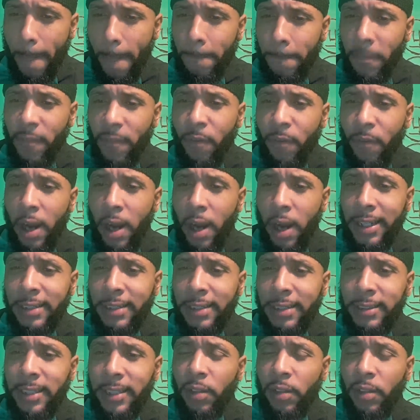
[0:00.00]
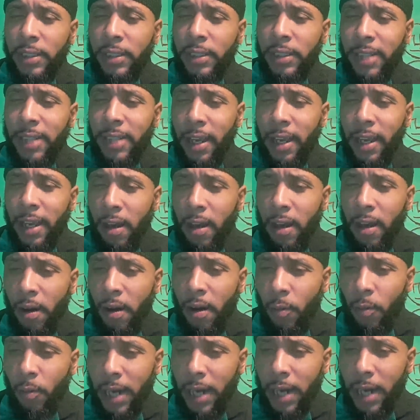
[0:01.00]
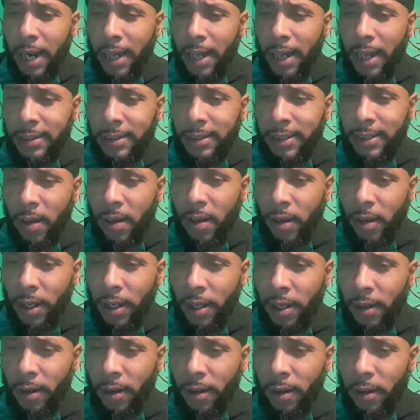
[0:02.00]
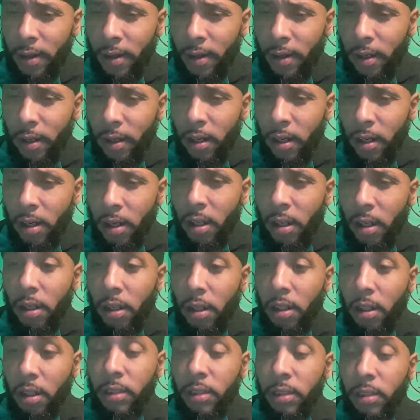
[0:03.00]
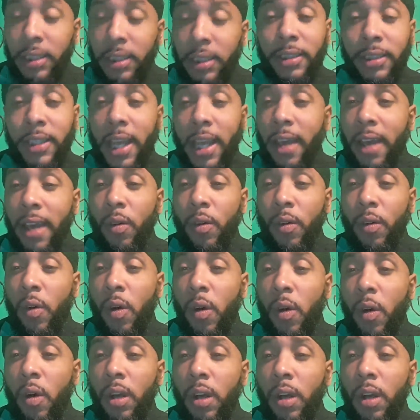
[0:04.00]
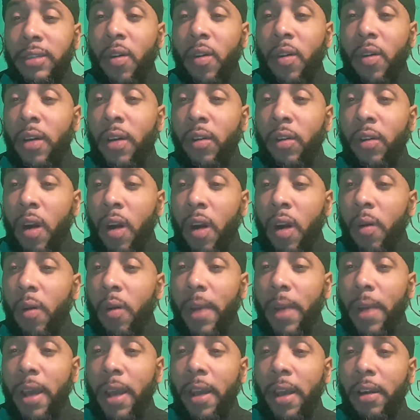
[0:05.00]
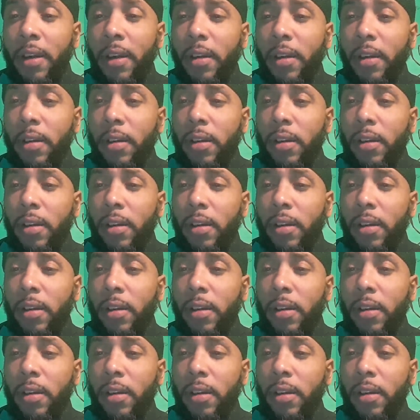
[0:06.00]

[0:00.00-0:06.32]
Before I continue to say what I gotta say on here. This channel is gonna grow, man.